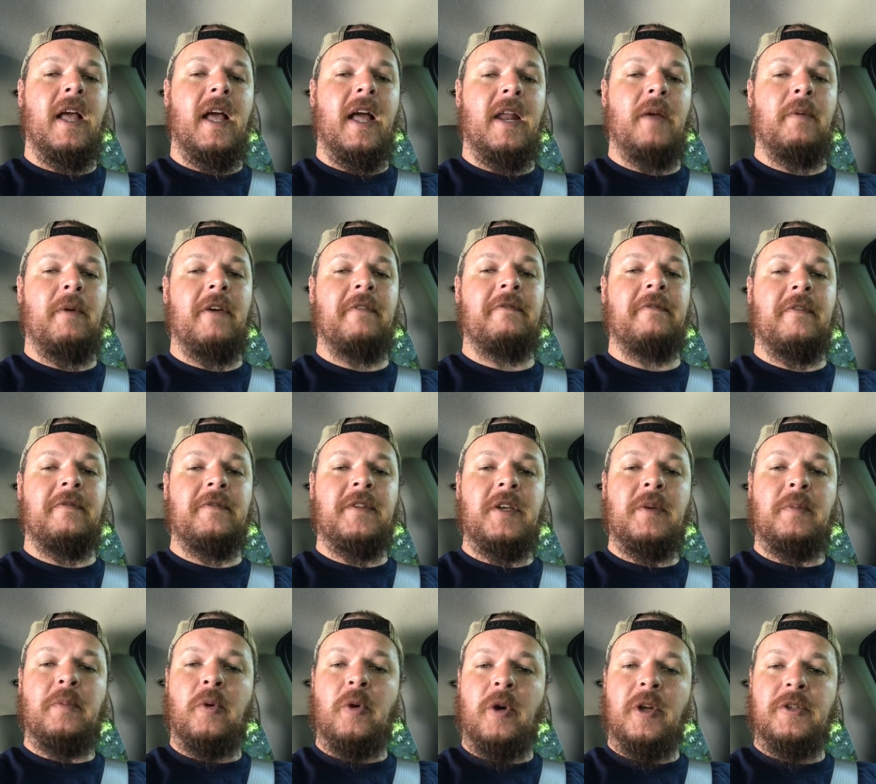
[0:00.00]
Anyway,
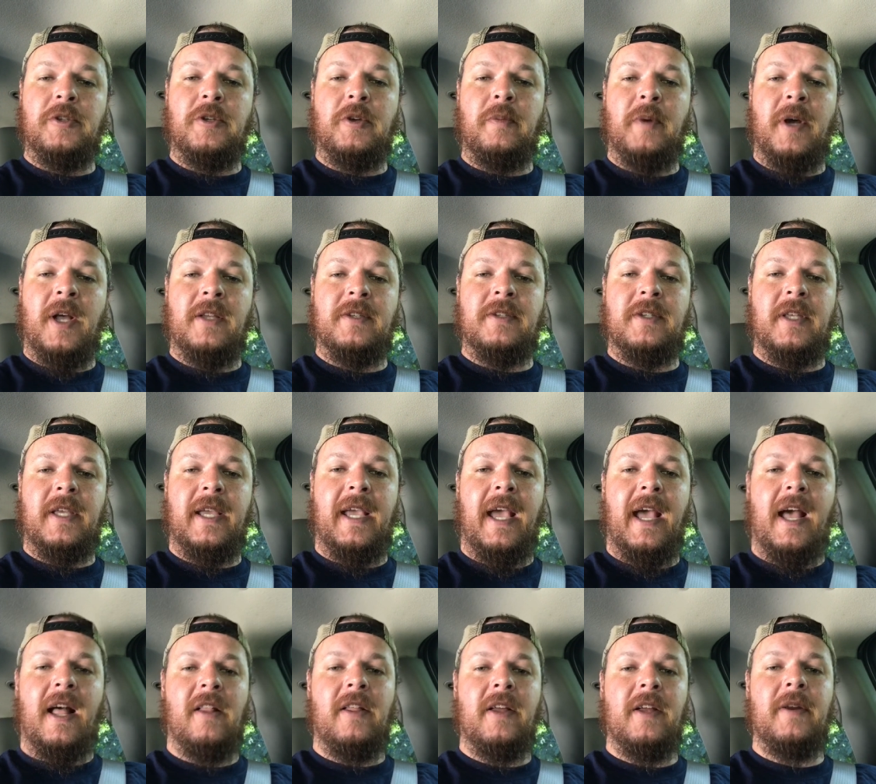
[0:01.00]
15.2 miles to the
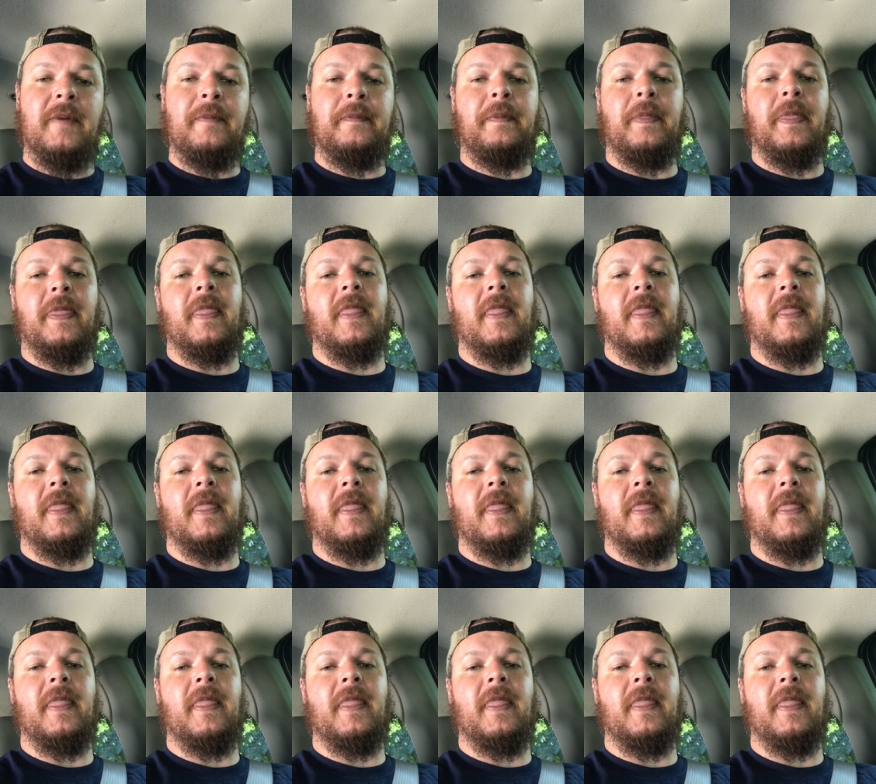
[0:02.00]
gallon,